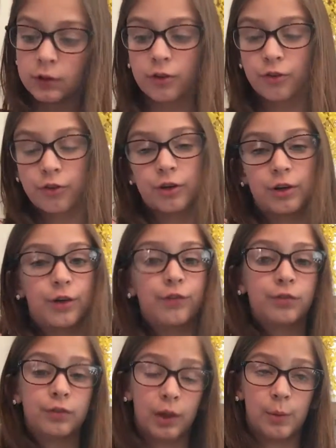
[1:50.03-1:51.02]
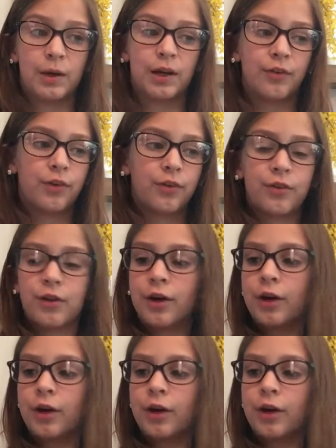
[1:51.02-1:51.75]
Sorry, I'm really bad at this.